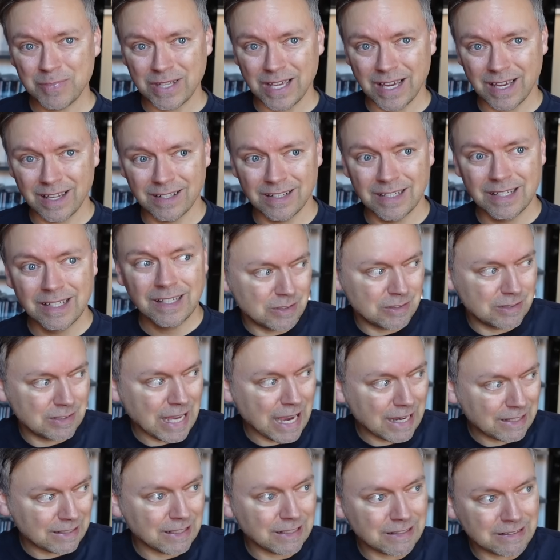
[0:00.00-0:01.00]
then
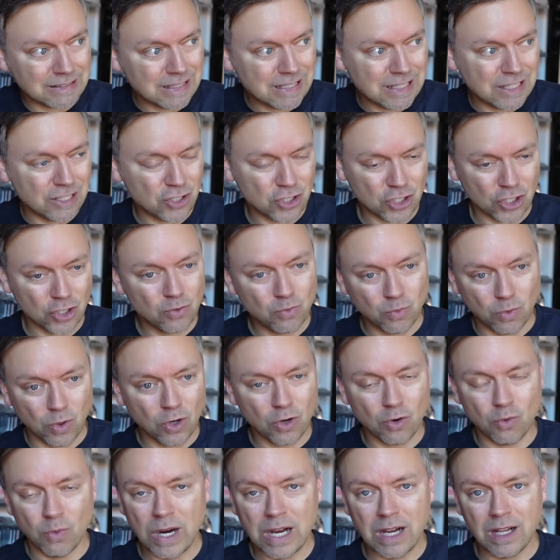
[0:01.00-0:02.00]
technically it should
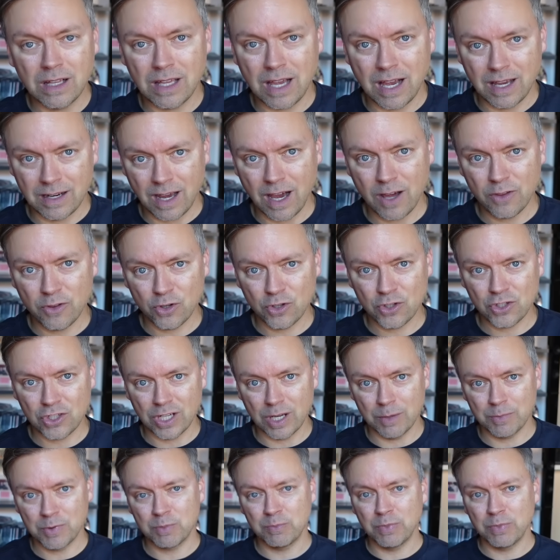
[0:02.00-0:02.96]
work well on other ships.